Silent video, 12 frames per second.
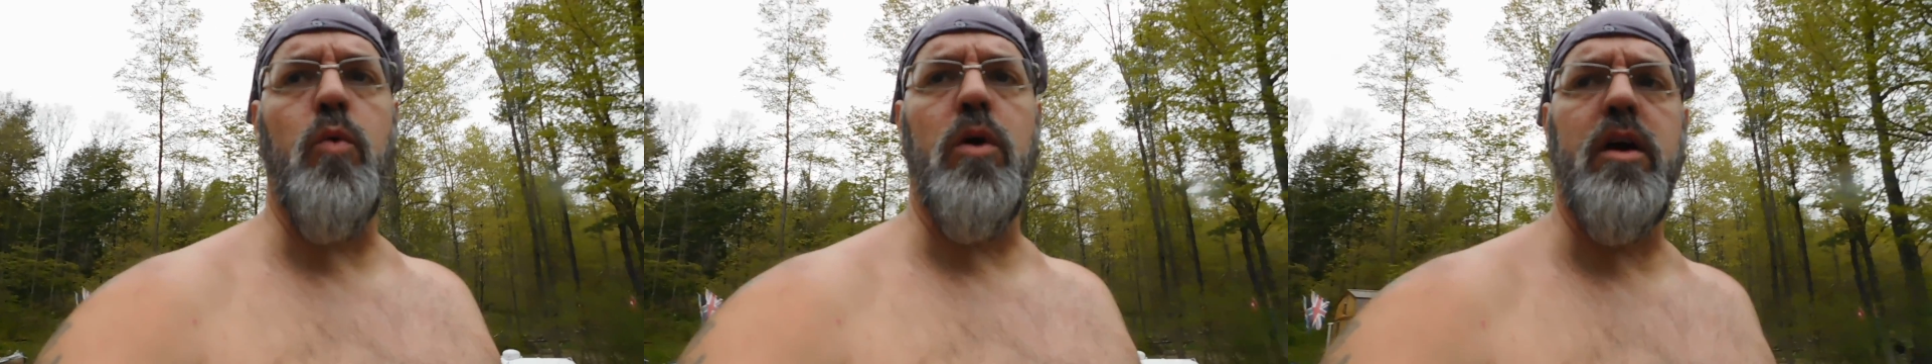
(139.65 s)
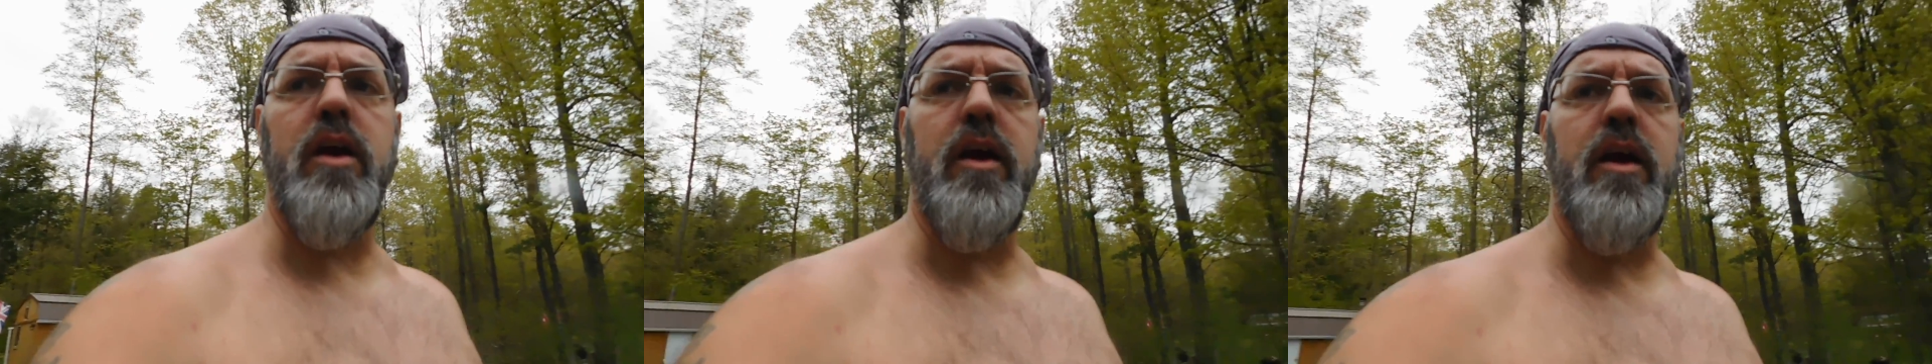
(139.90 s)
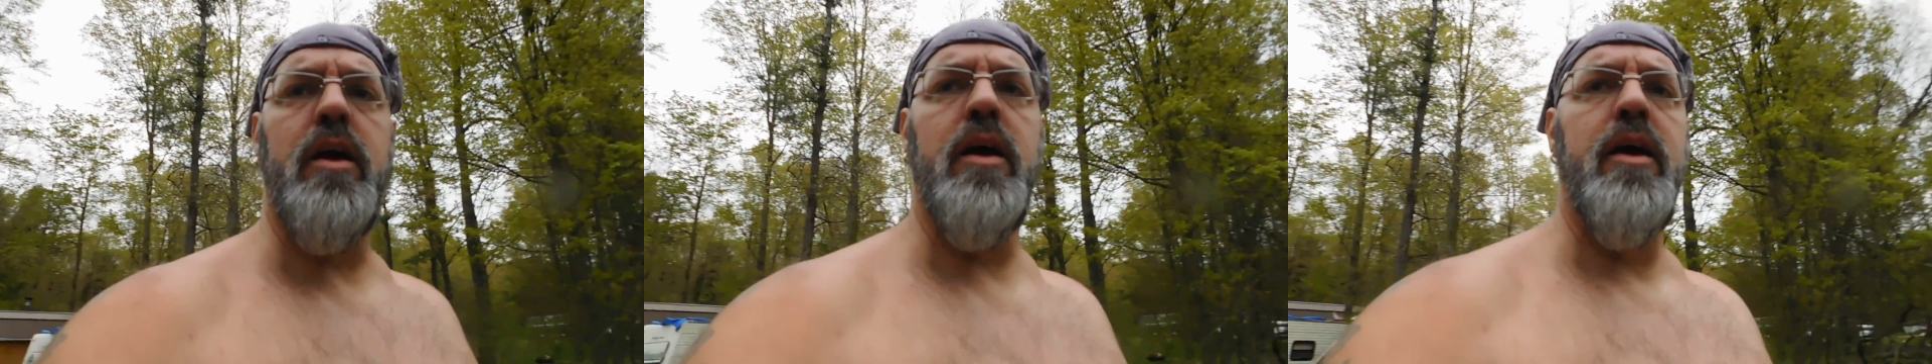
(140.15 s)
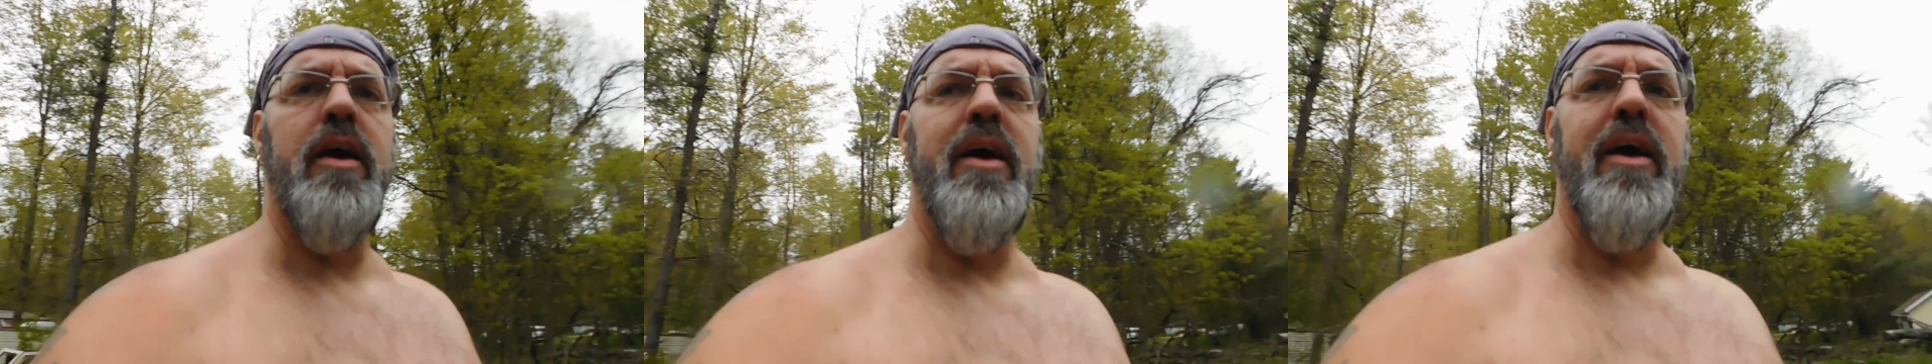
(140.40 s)
working
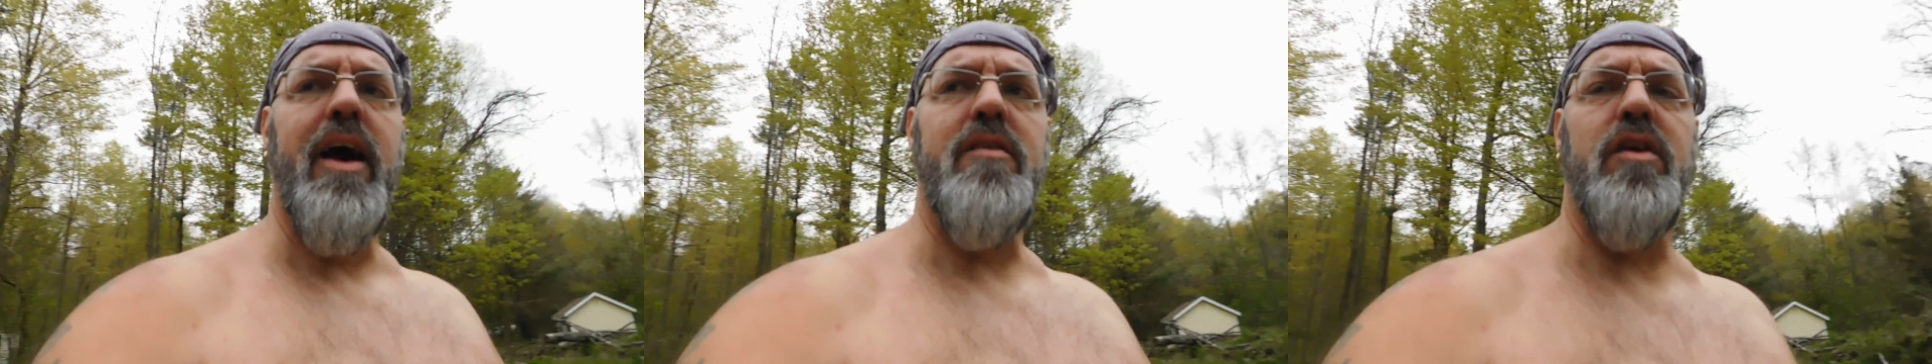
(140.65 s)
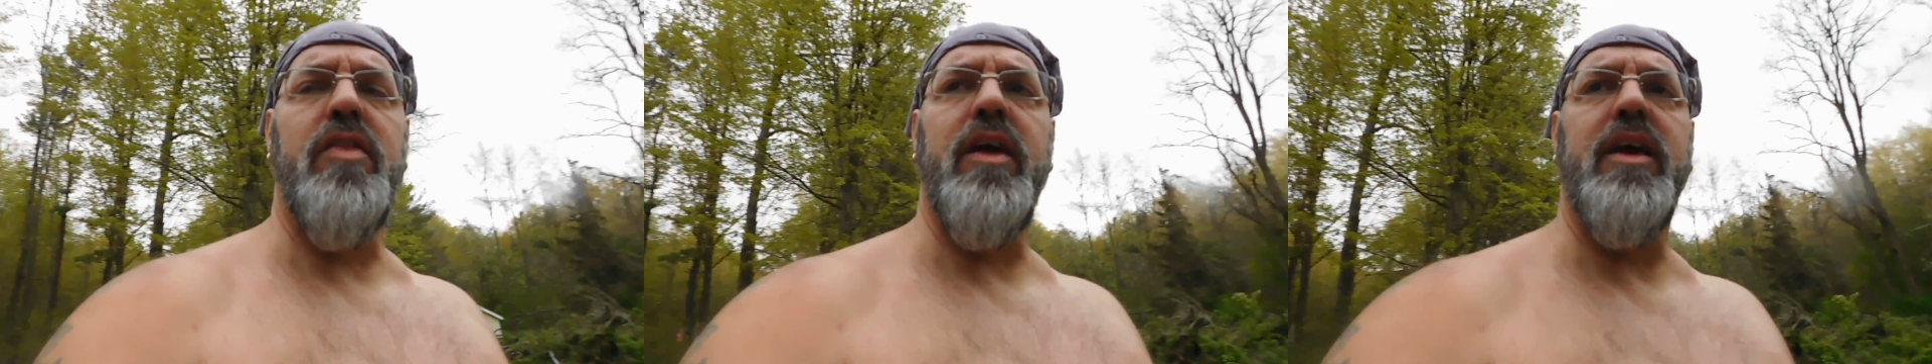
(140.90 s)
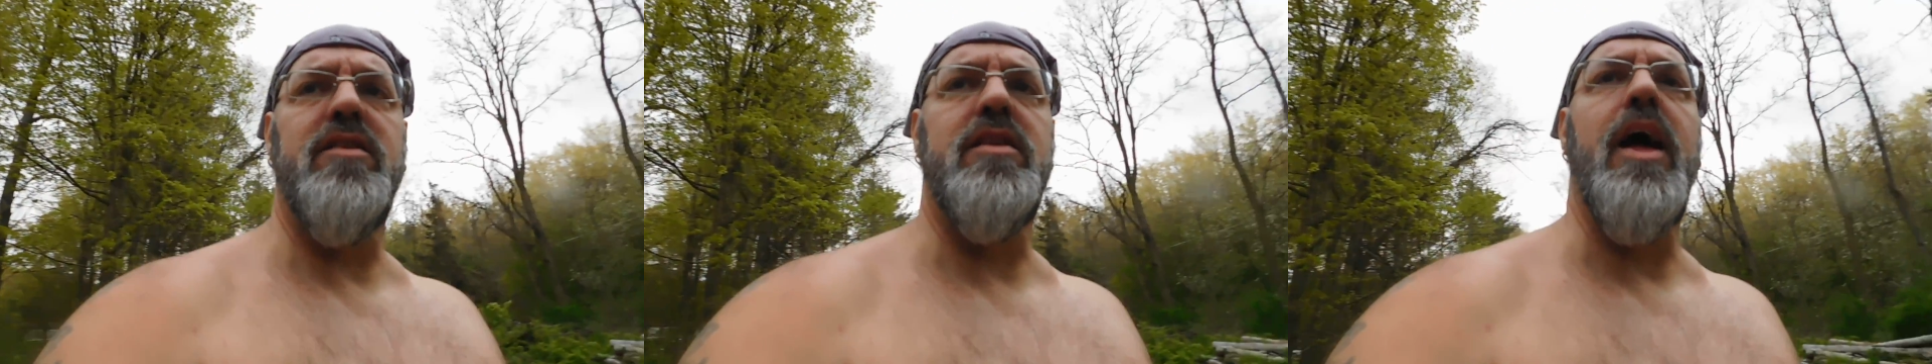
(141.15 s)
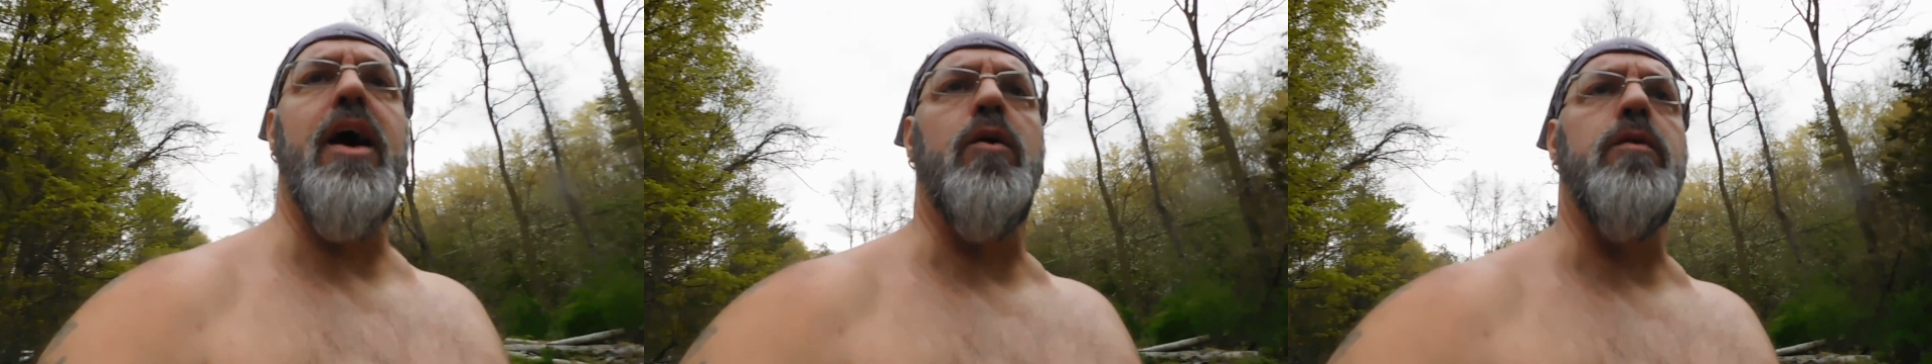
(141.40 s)
everything is
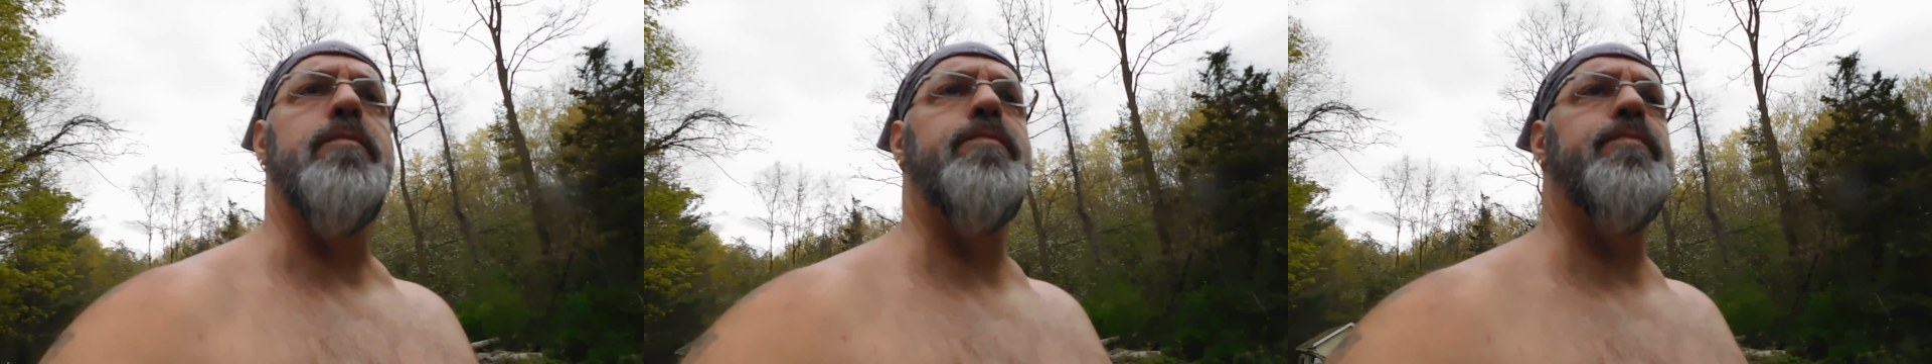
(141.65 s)
down